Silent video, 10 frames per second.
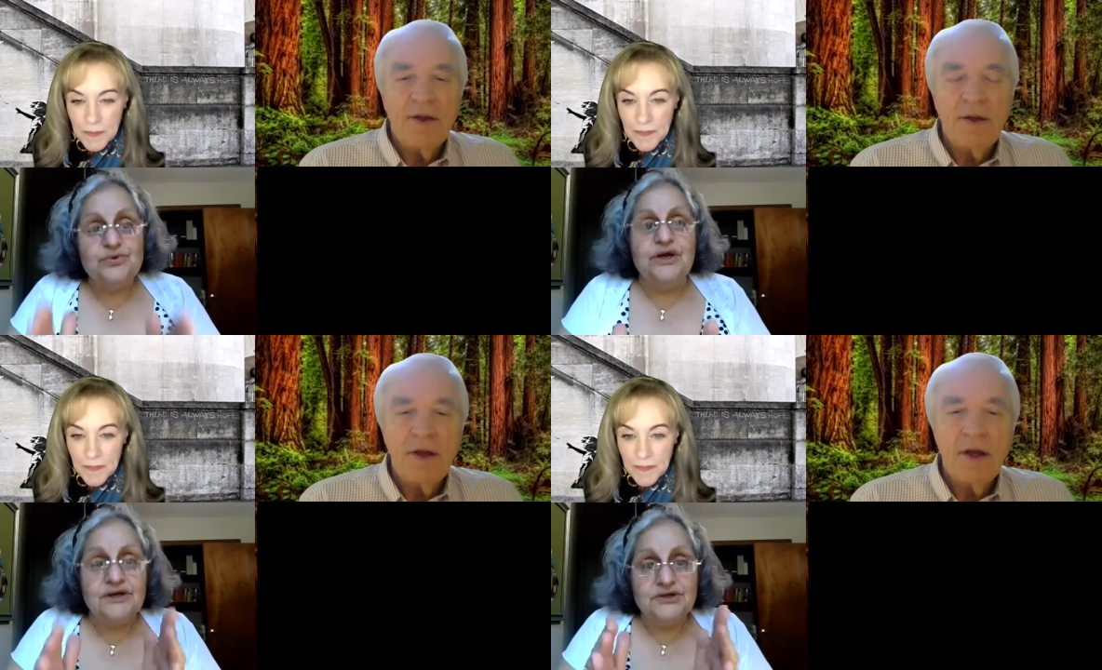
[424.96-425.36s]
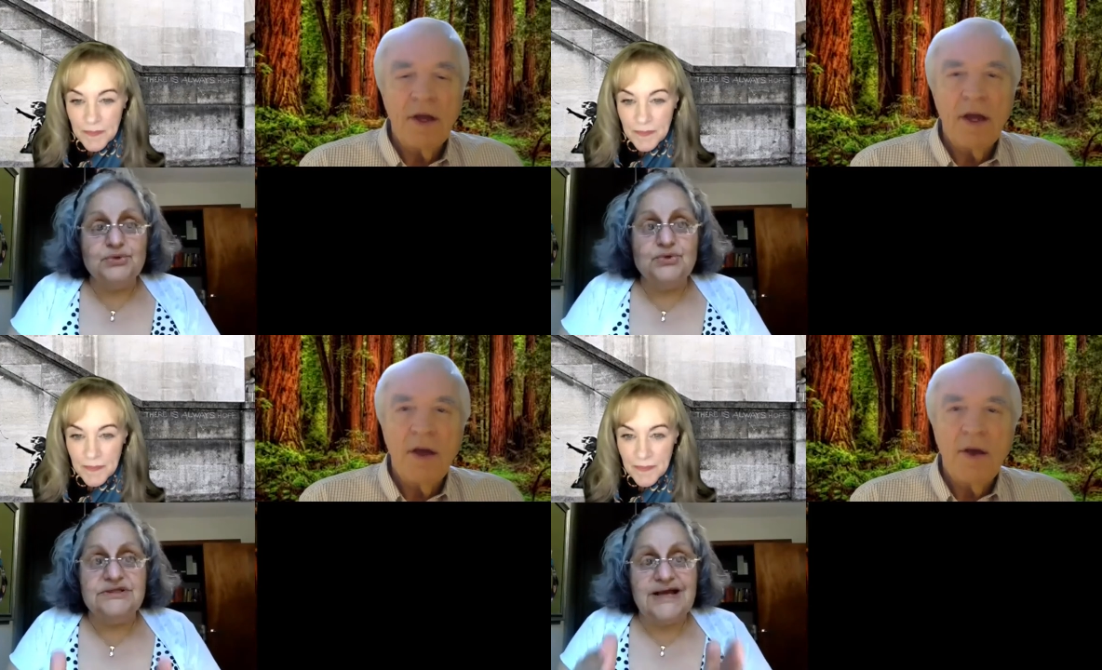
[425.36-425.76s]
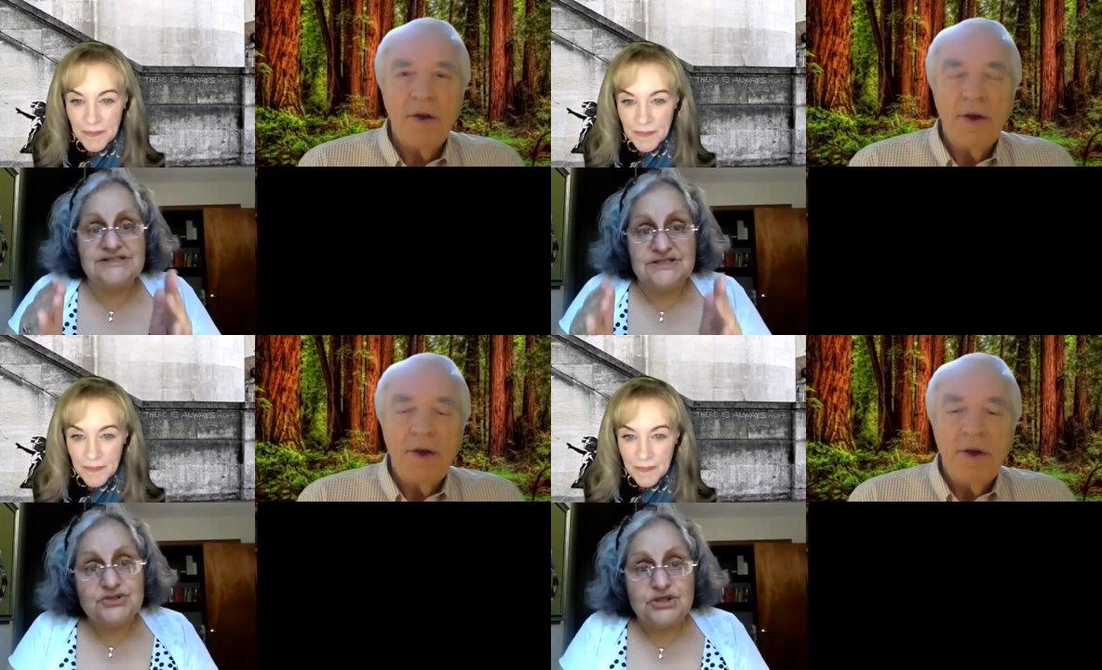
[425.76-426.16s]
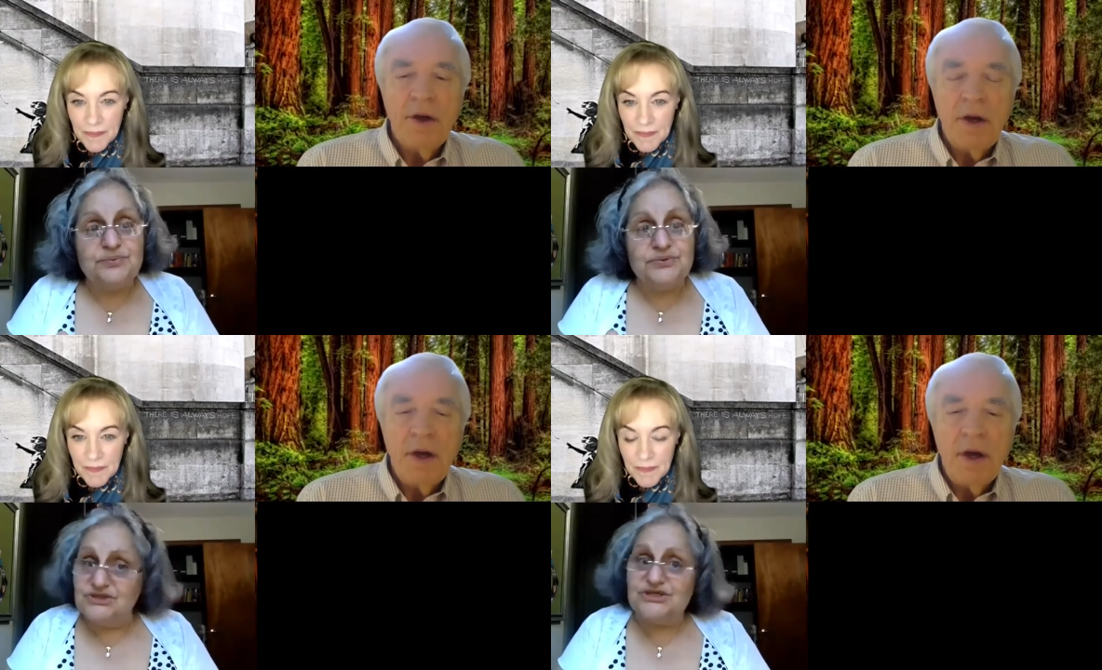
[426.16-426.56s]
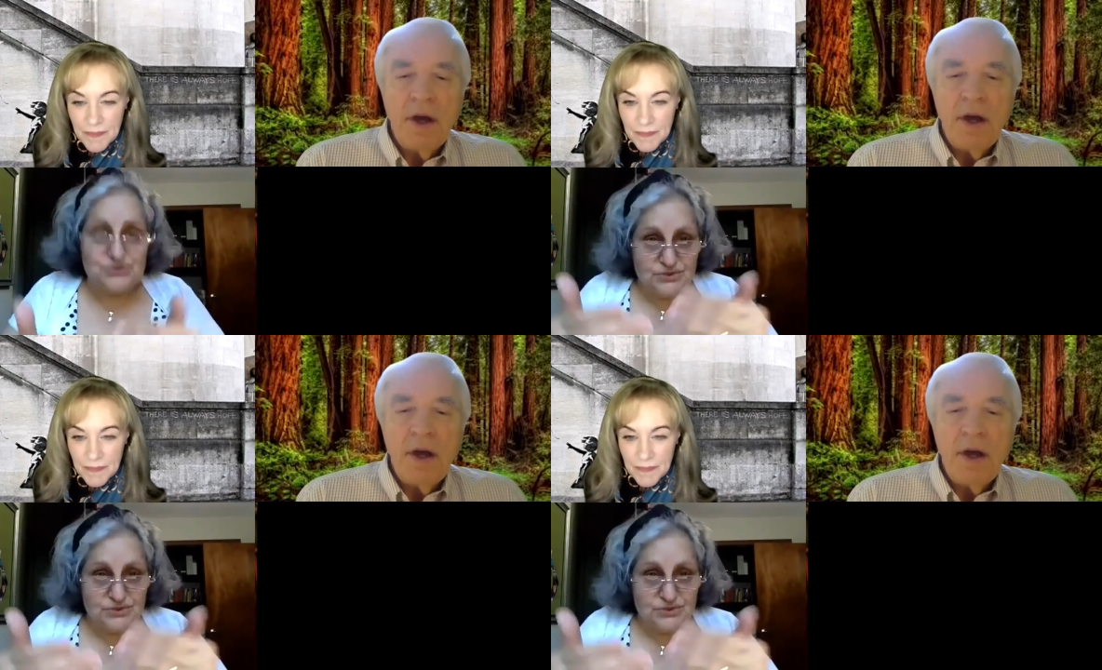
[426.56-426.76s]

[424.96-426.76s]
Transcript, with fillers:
Speaker 1: we are told as interpreters,